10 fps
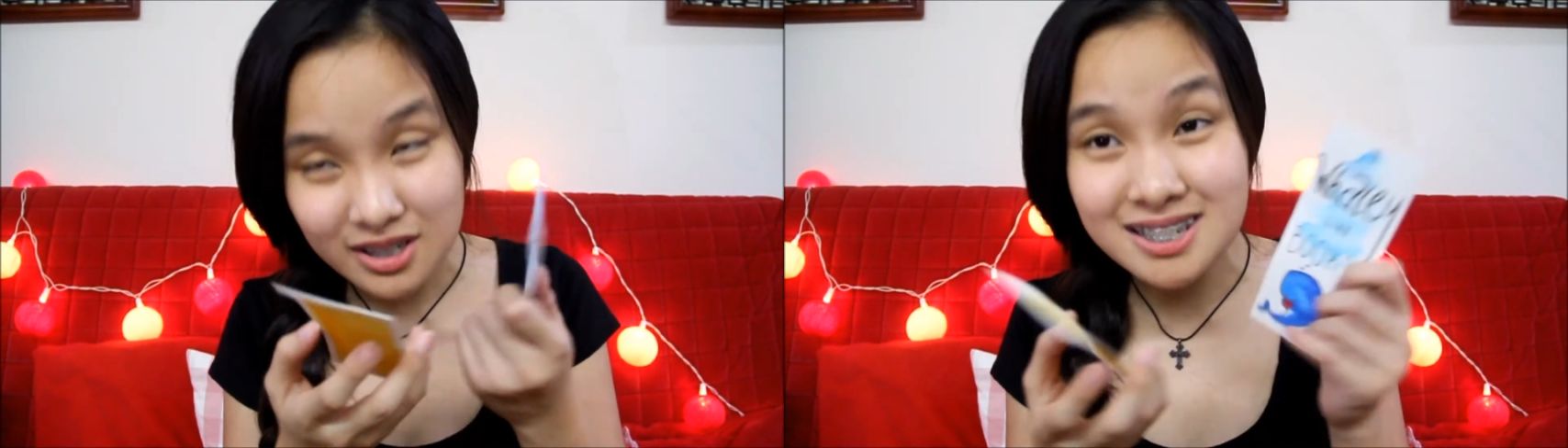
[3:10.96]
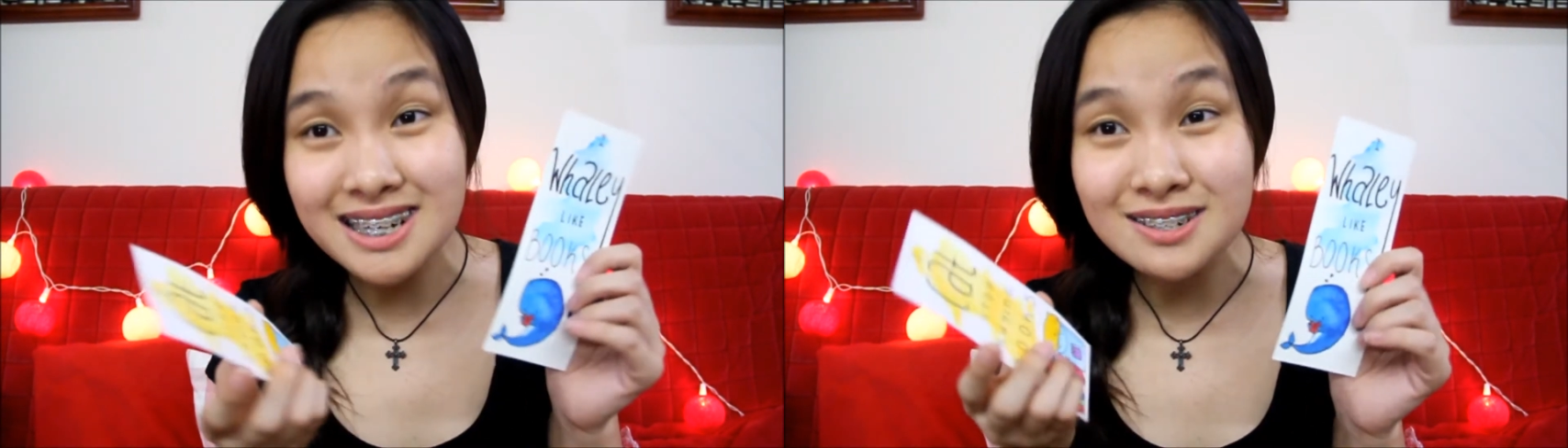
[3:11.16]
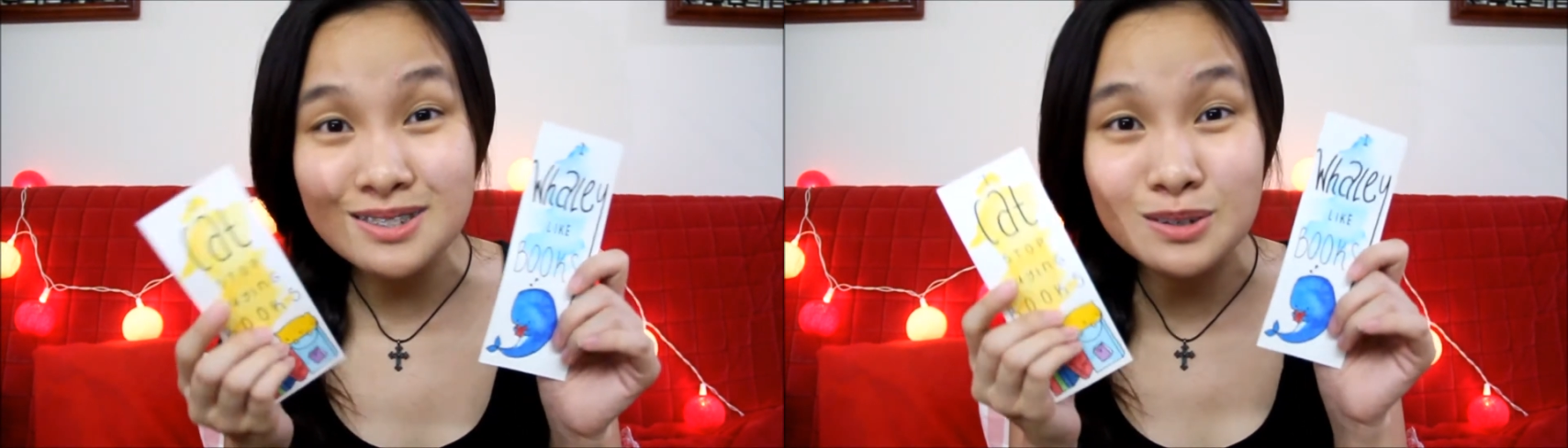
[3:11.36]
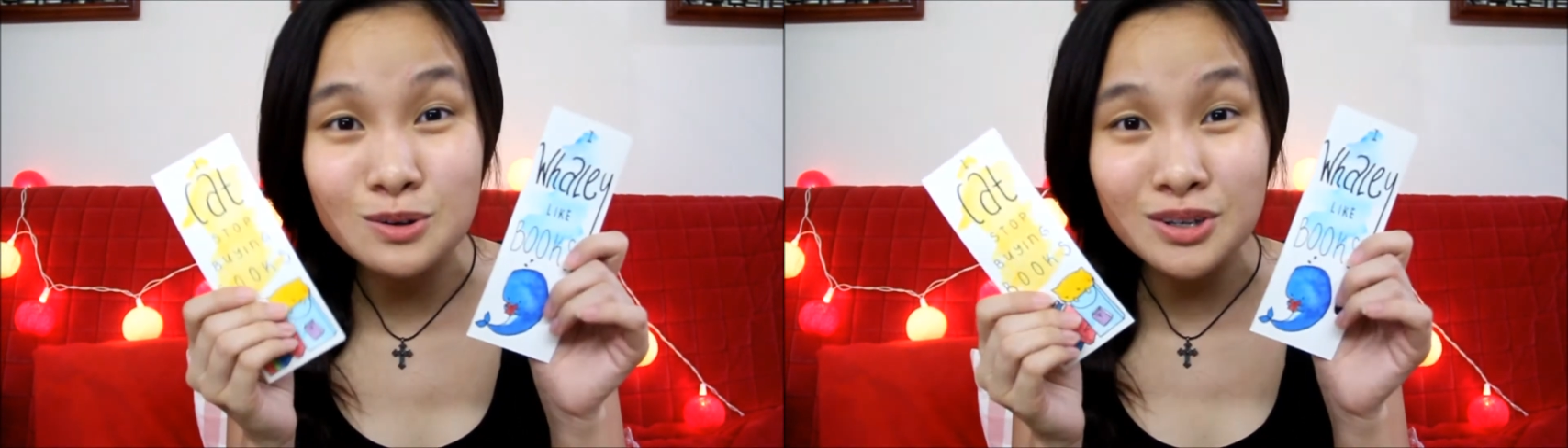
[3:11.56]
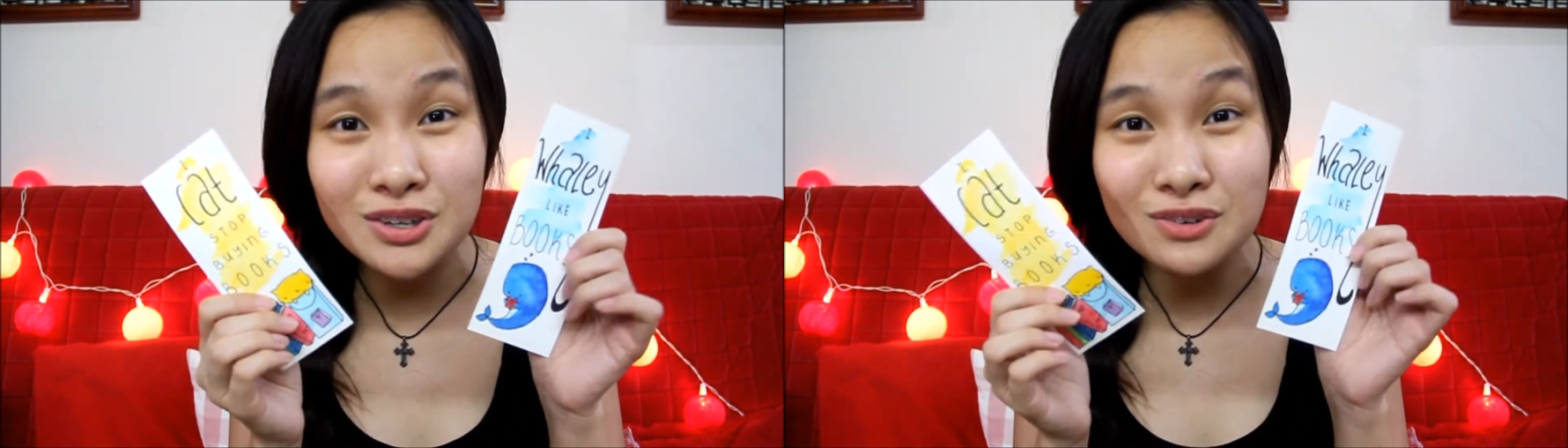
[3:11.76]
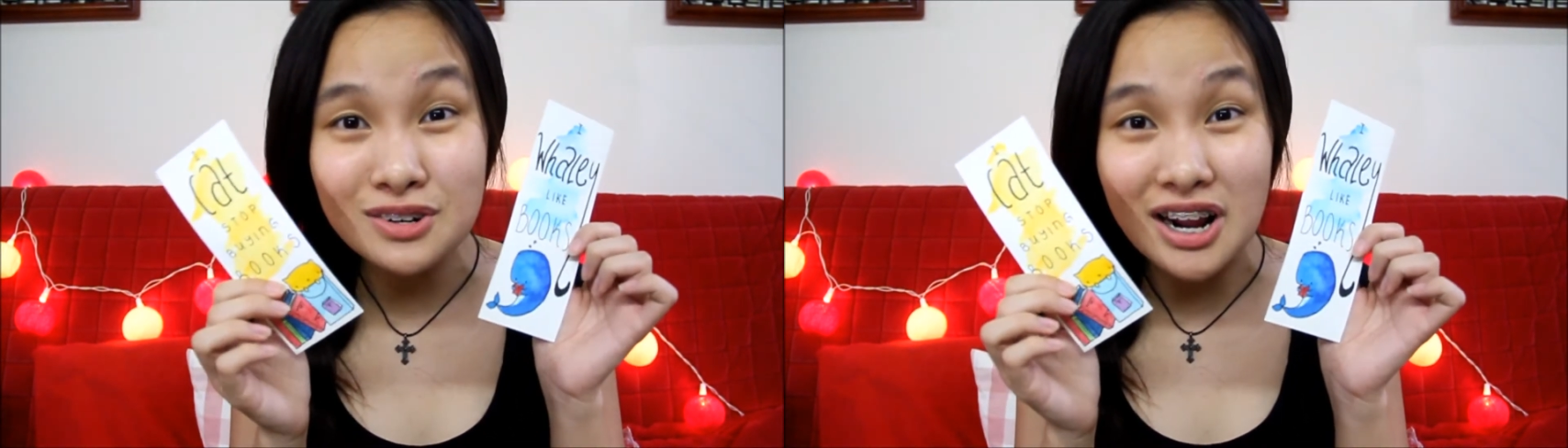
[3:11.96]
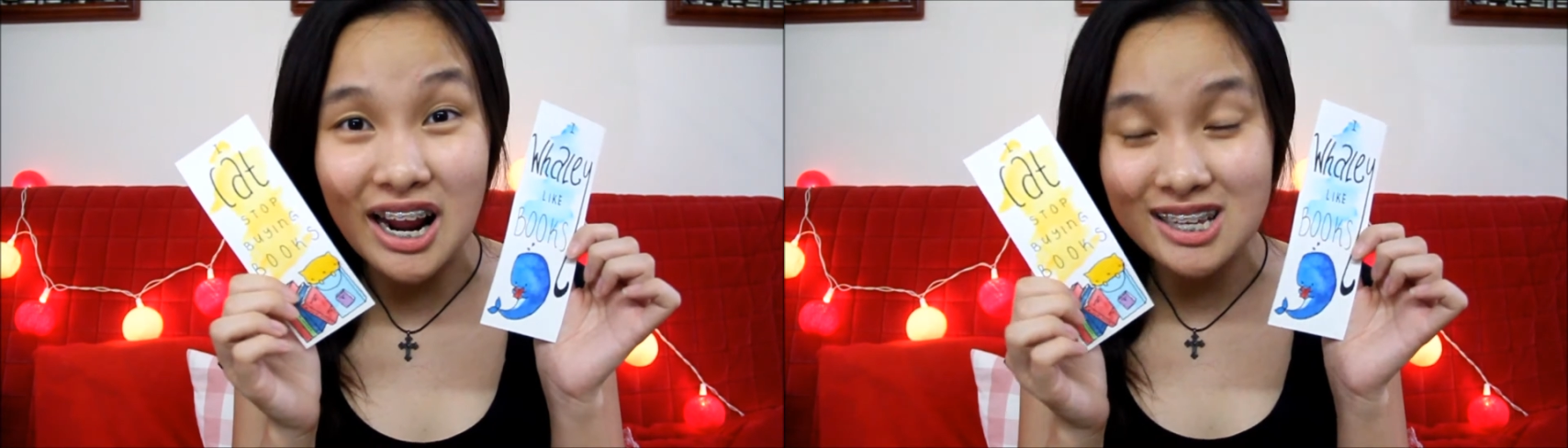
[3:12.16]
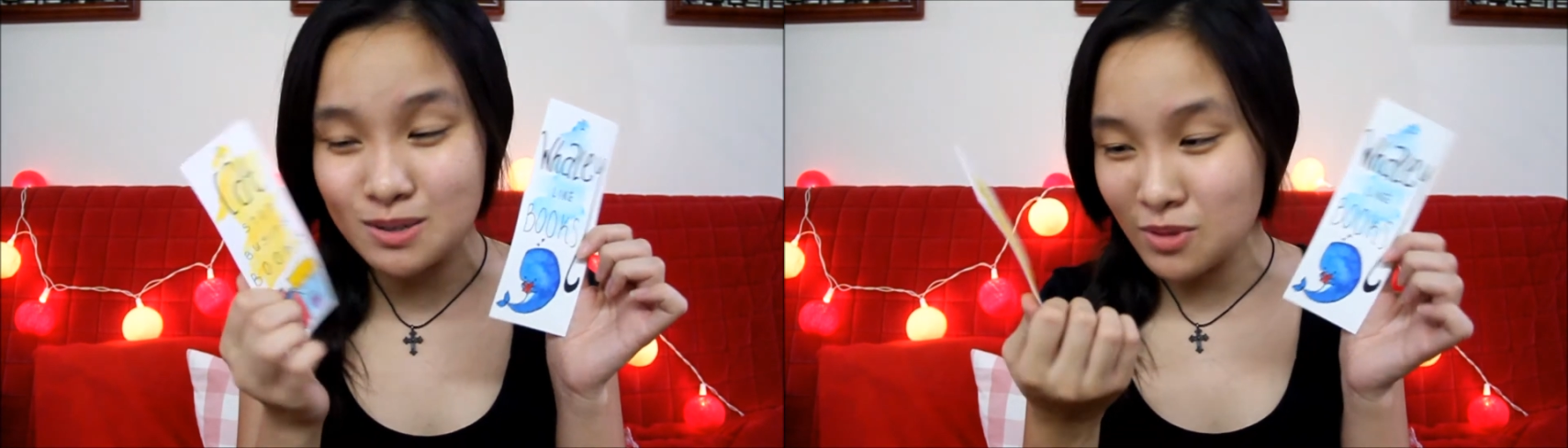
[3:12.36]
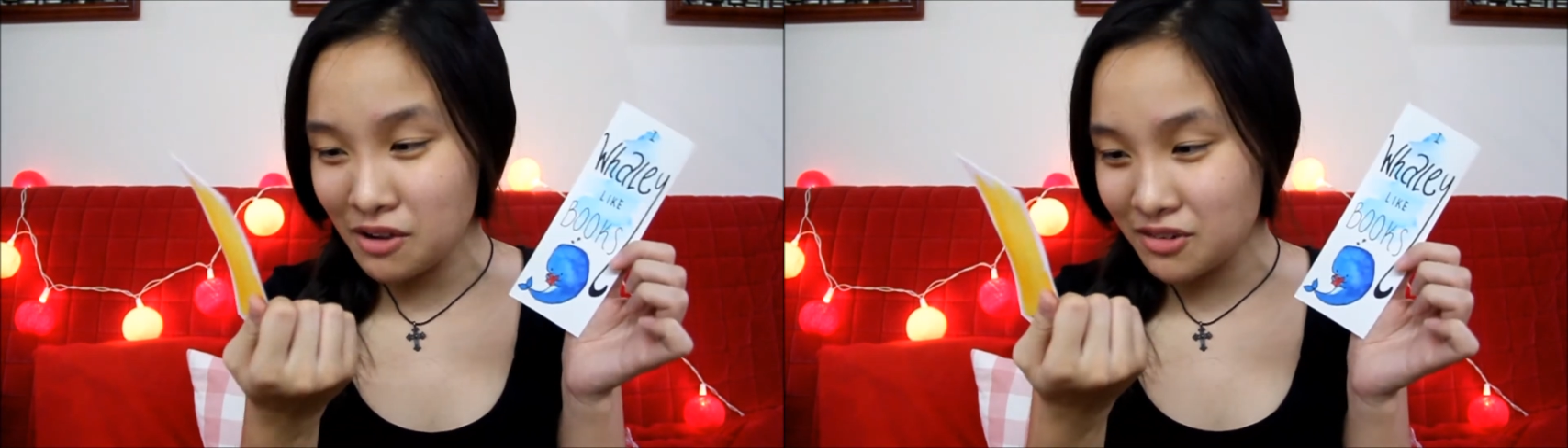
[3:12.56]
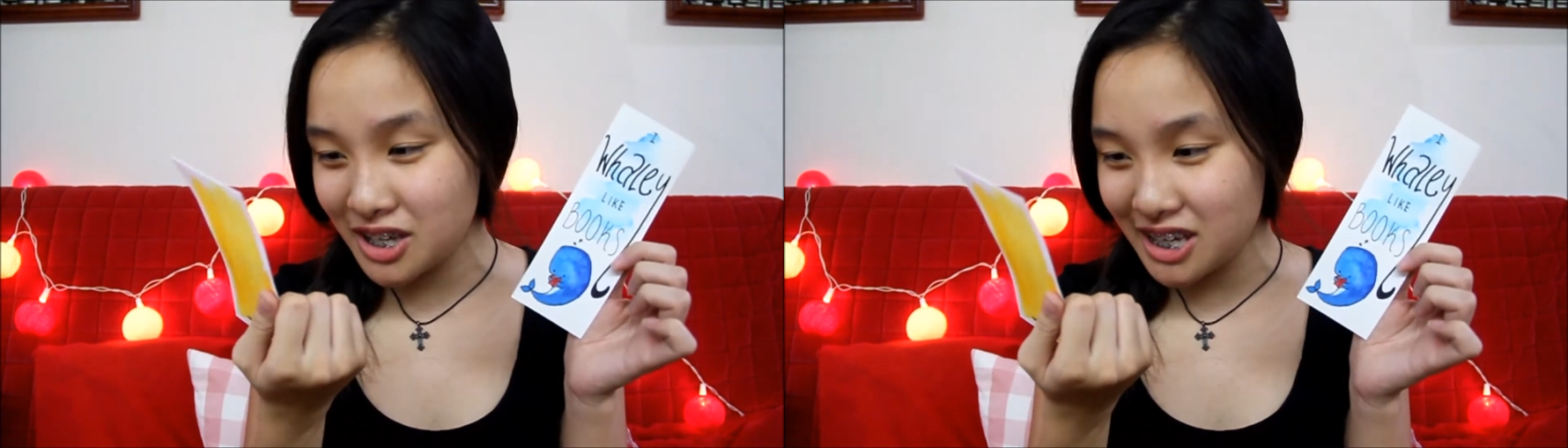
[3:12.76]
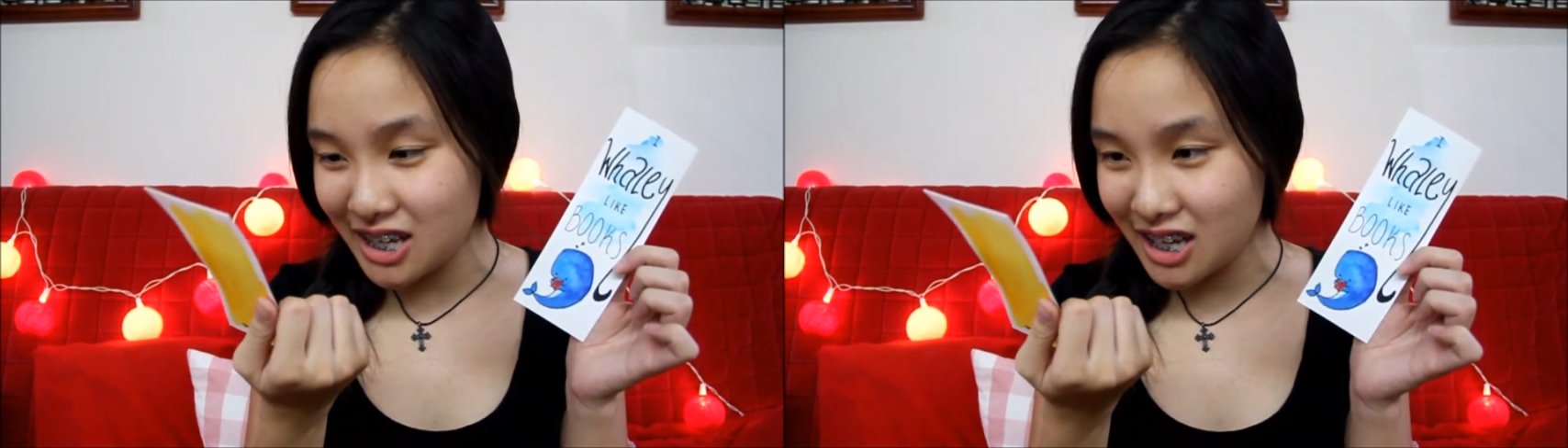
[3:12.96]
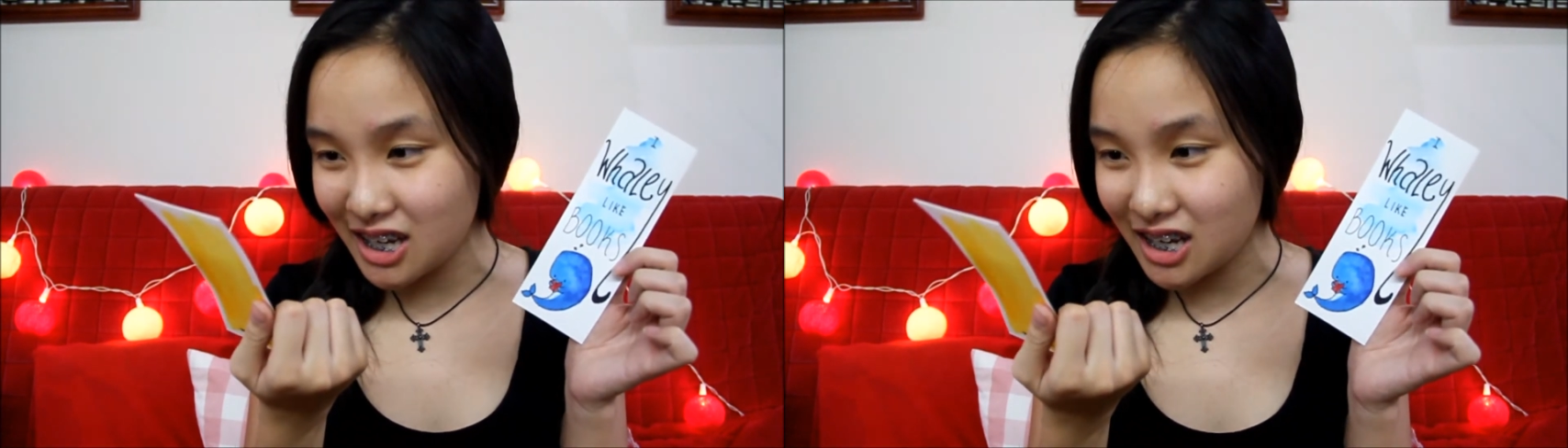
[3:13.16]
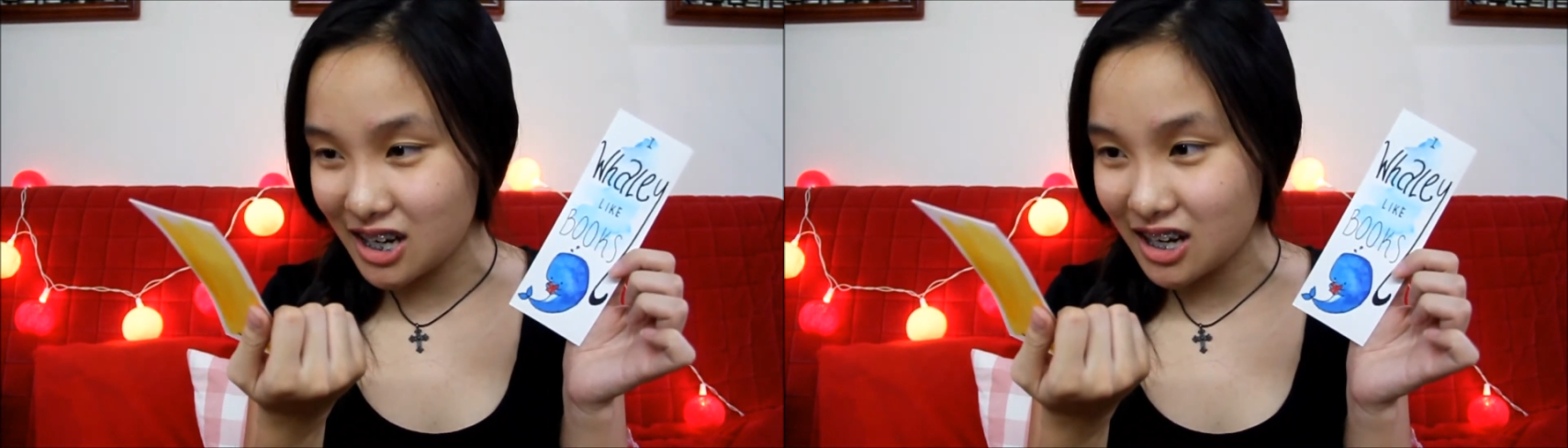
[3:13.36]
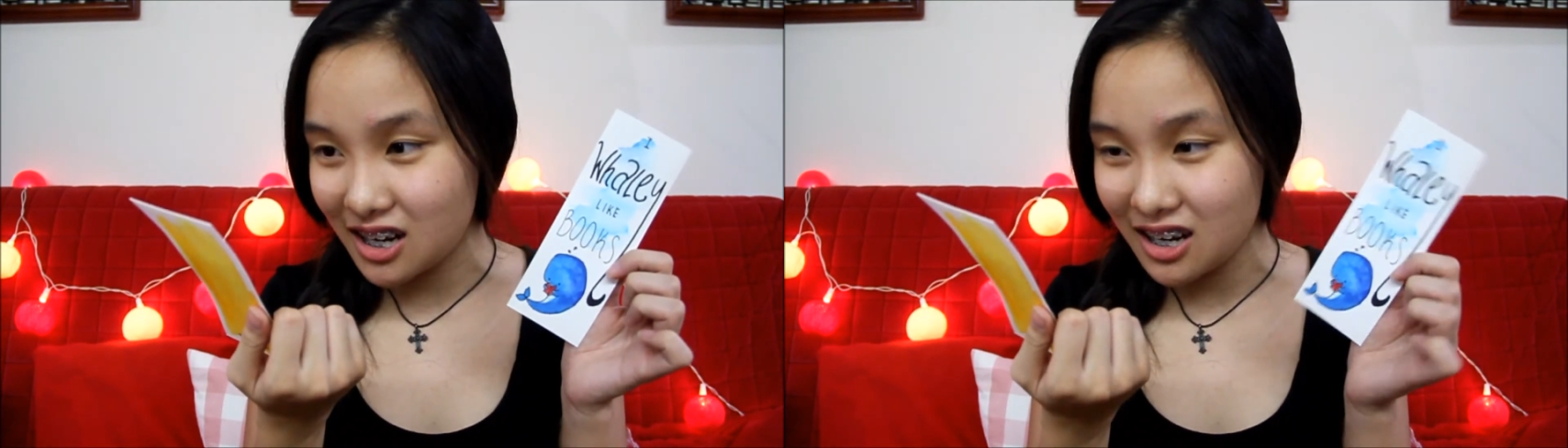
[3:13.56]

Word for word: these are so cute guys! I'm not even kidding!